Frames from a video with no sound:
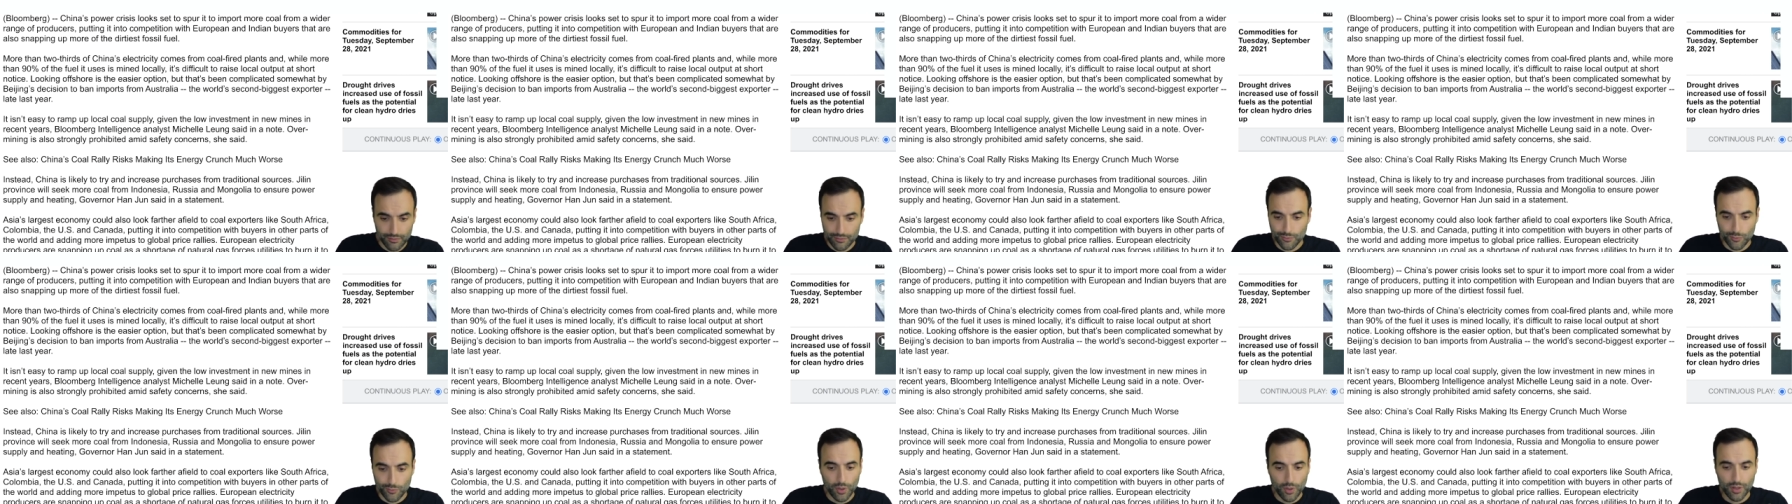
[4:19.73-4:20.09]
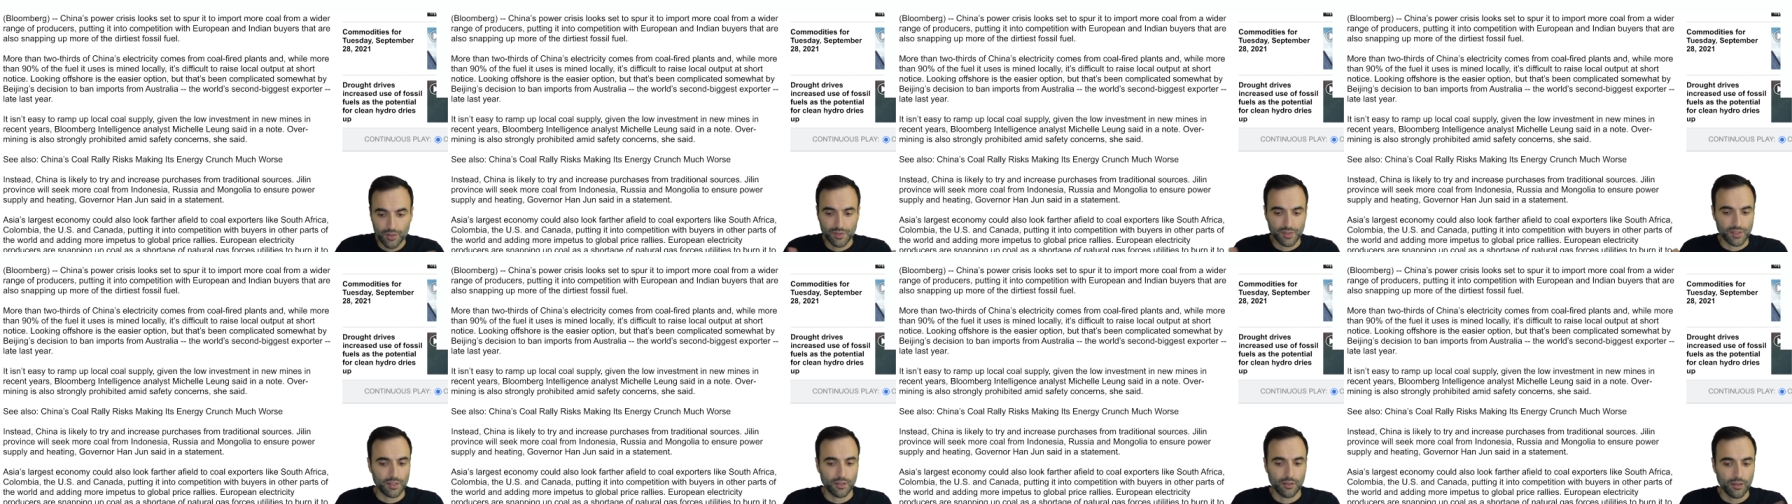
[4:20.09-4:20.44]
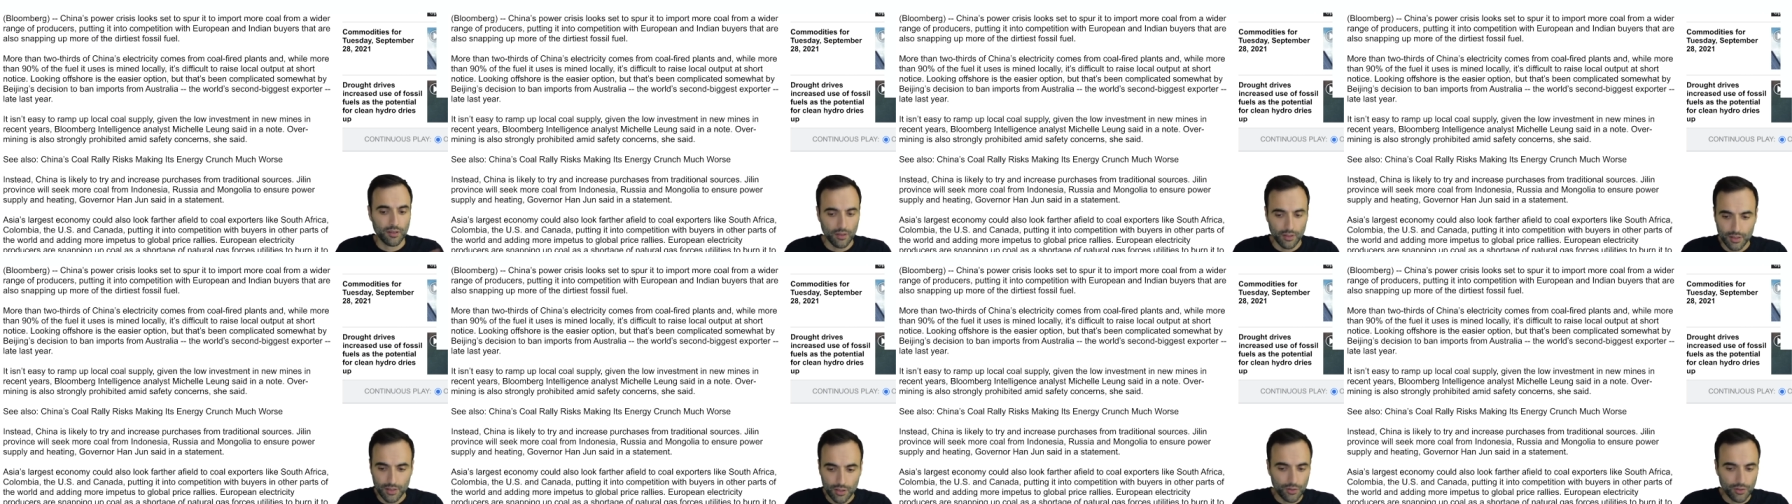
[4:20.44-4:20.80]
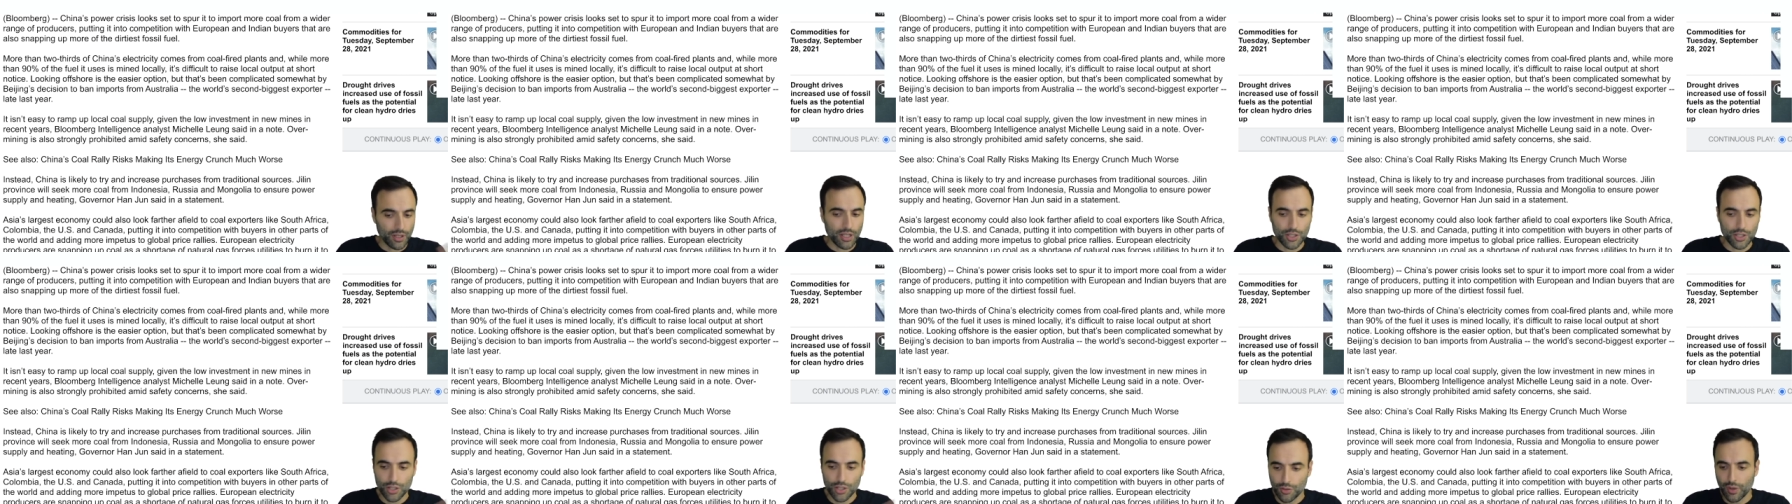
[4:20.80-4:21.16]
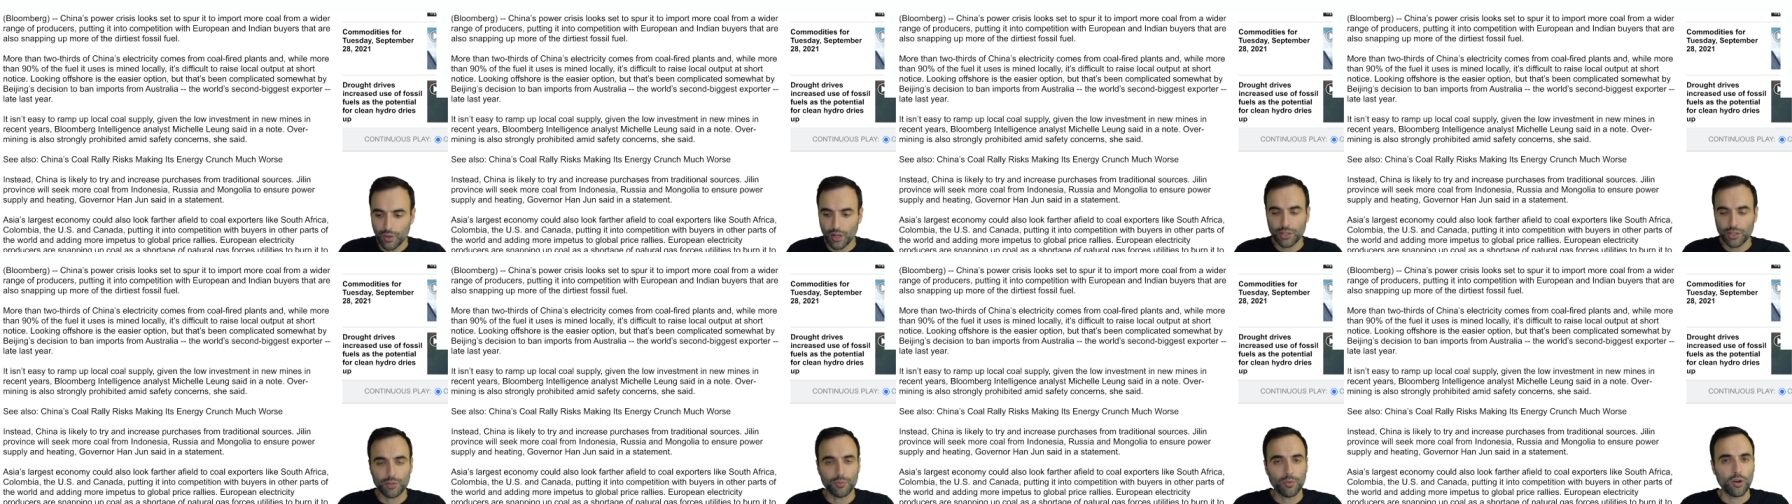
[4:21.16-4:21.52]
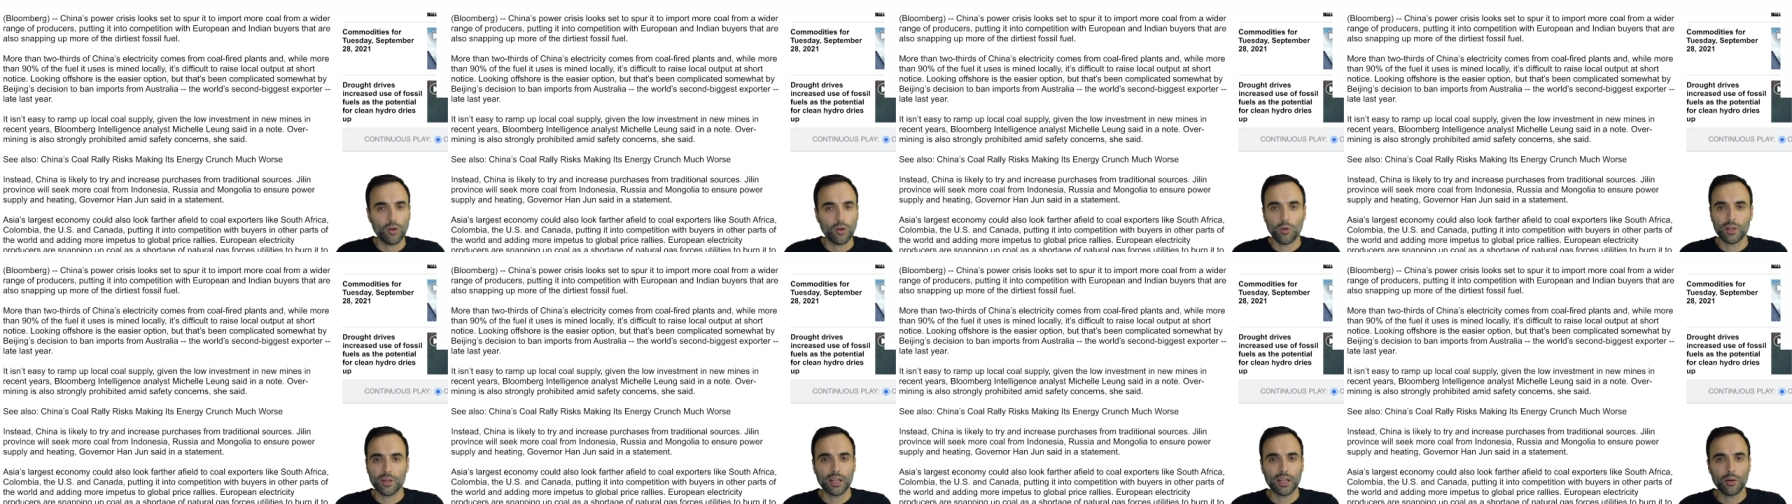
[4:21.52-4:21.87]
where it's Indonesia, Russia,
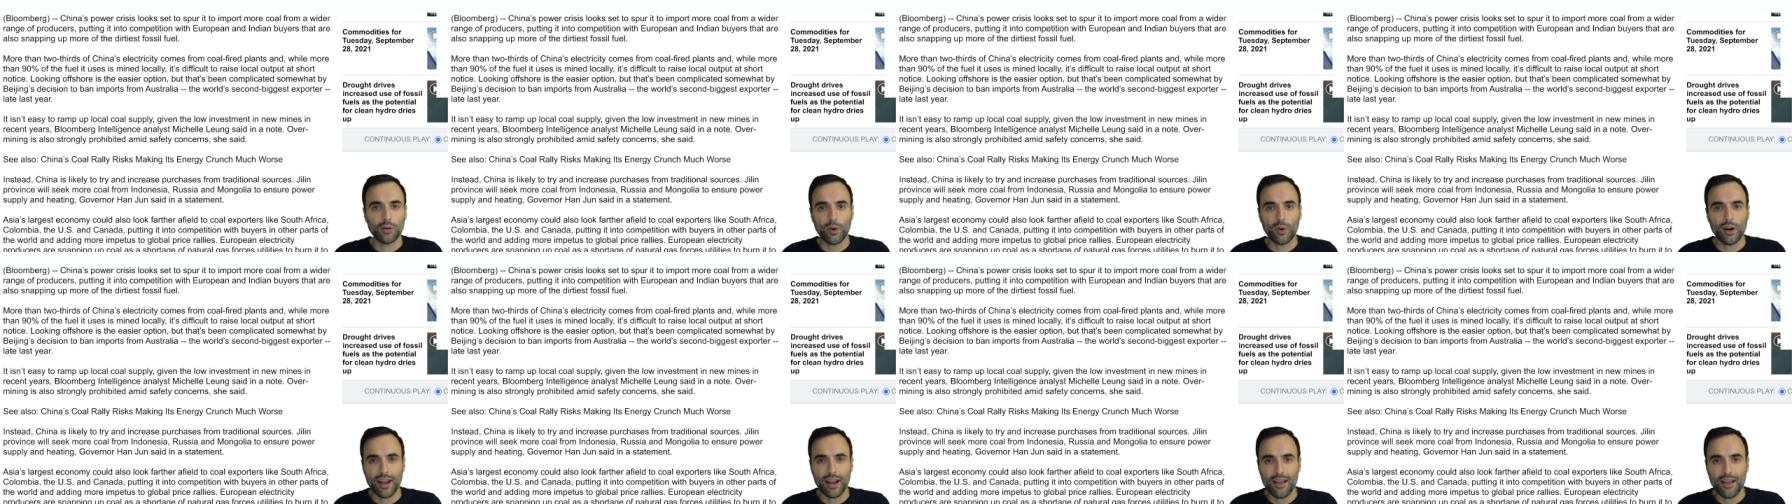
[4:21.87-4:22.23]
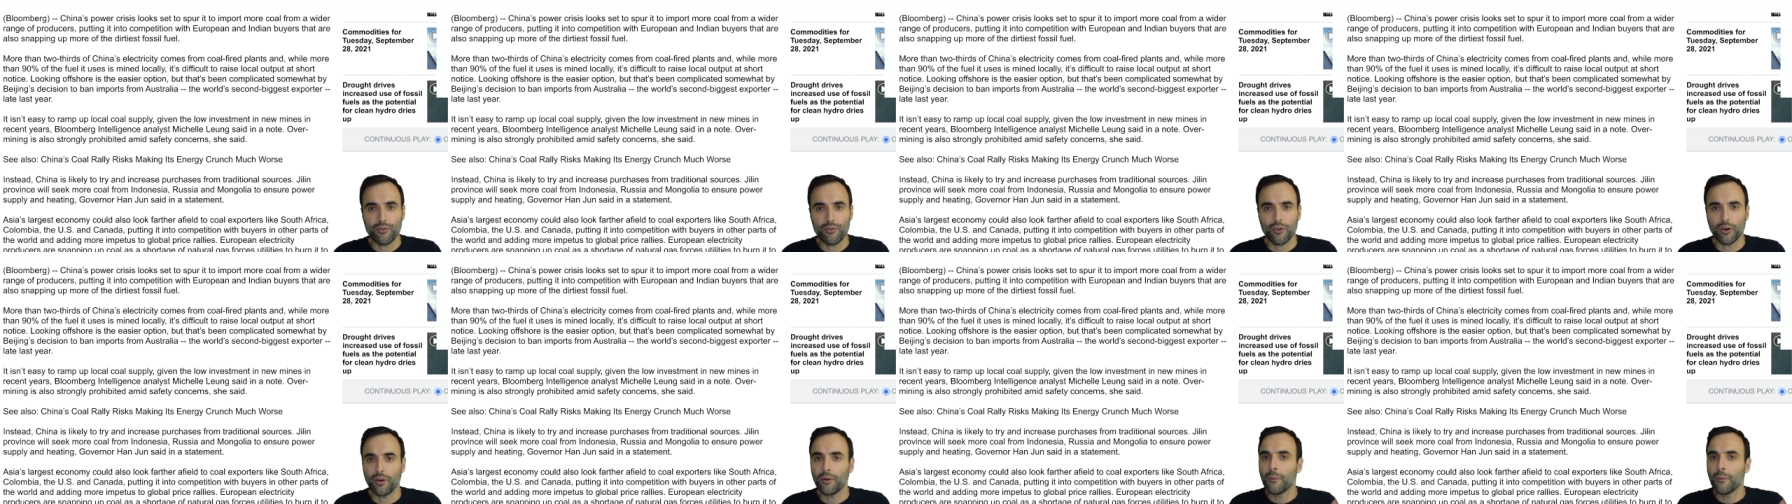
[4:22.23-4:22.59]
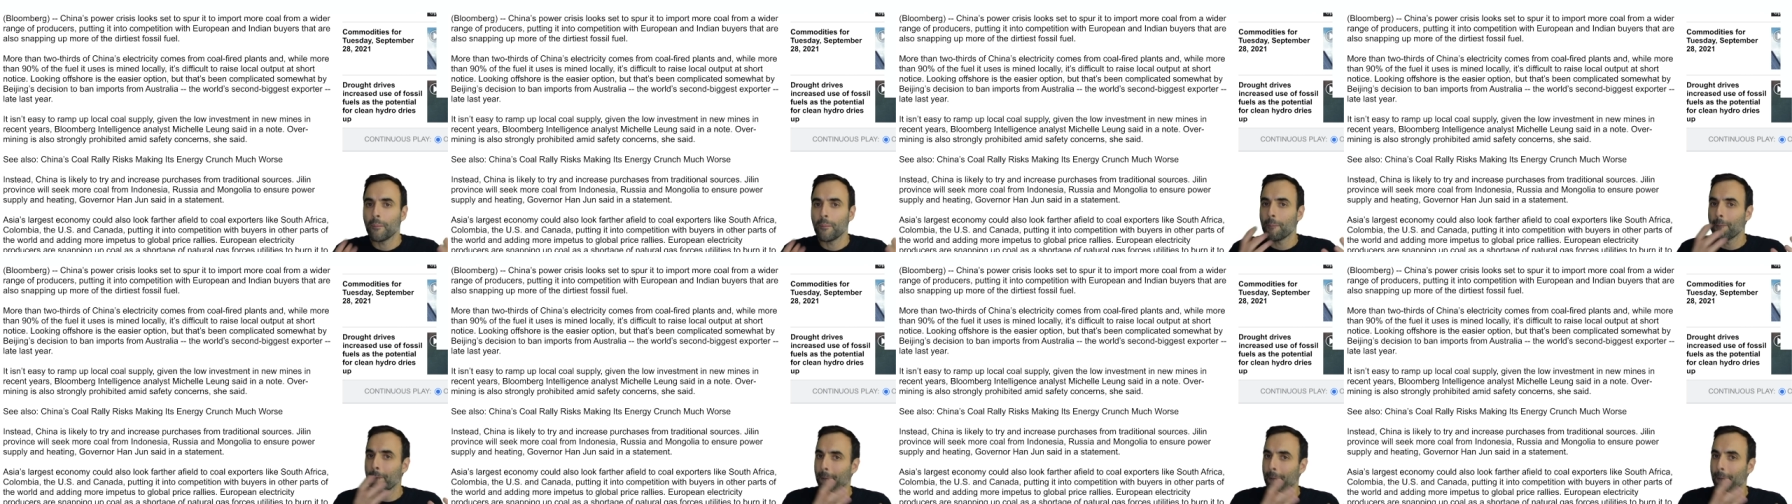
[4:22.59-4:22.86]
Mongolia, wherever,